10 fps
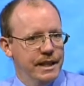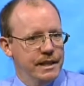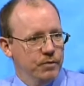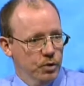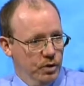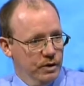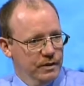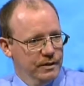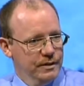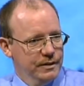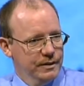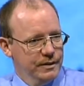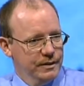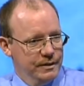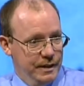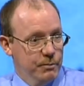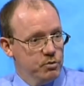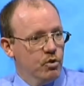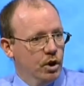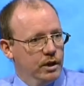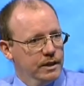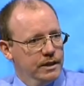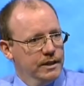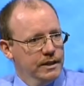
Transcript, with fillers: evil, that it was wrong.